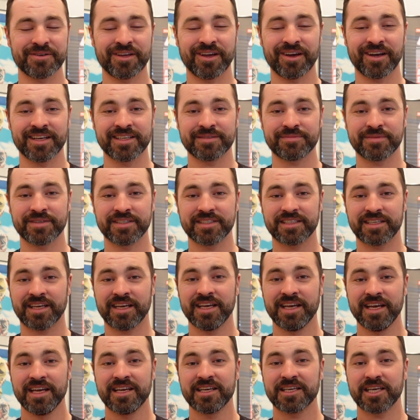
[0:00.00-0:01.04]
guys,
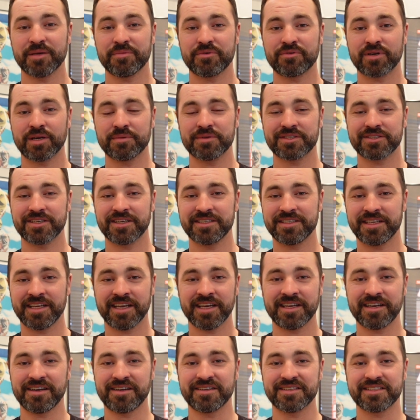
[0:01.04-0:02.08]
but keep it rubber side
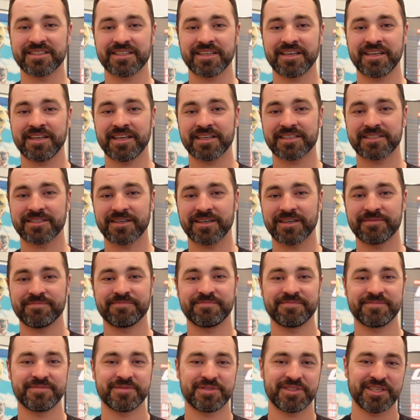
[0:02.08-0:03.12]
down, and I'll see you next time.
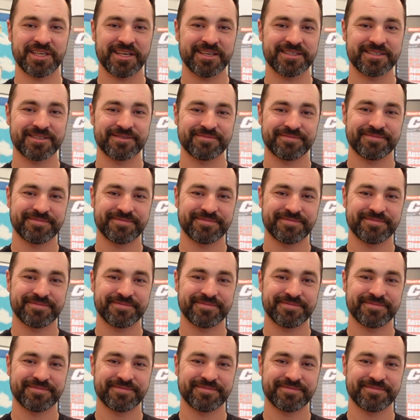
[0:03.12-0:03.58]
Cheers.